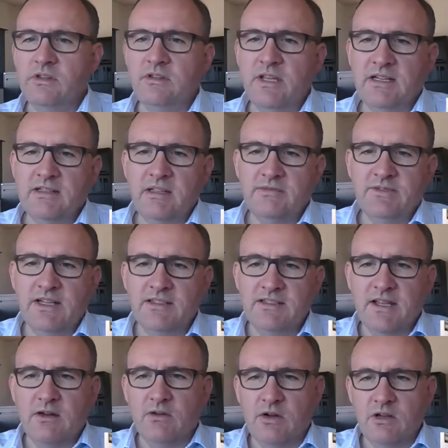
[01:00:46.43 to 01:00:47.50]
if that's
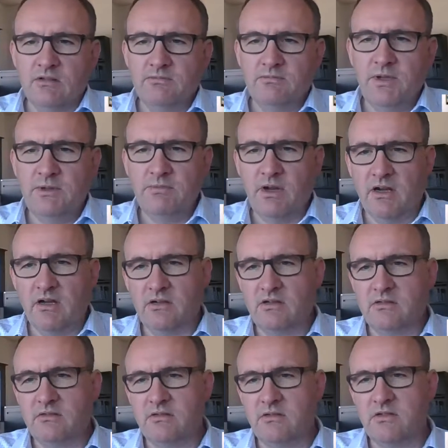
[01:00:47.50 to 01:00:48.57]
how our
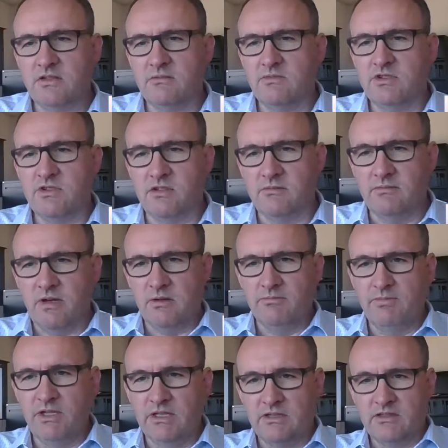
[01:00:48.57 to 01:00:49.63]
customers are
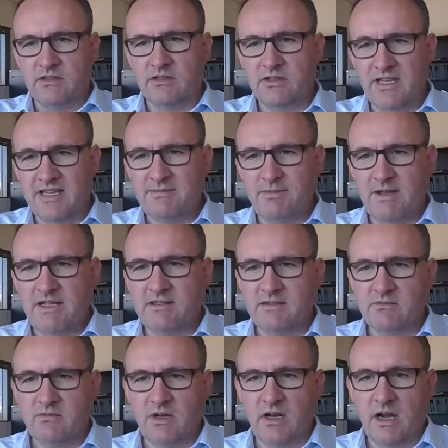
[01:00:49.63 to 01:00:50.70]
building their test
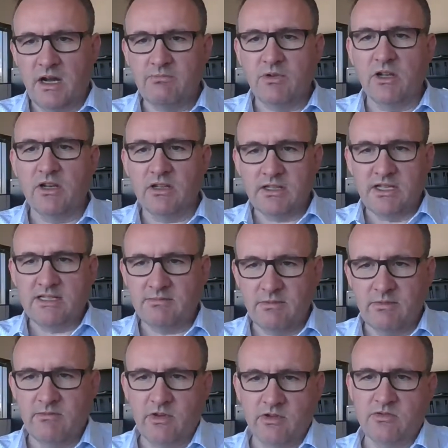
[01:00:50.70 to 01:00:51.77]
beds, our product has to
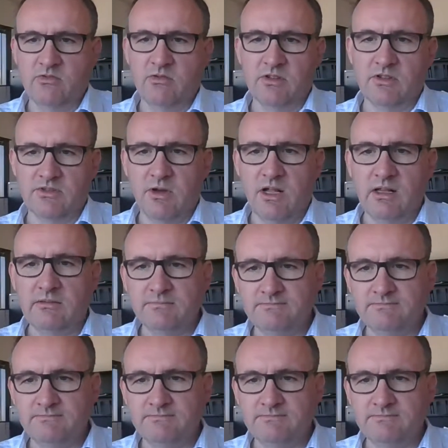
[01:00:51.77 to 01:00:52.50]
be virtual as well.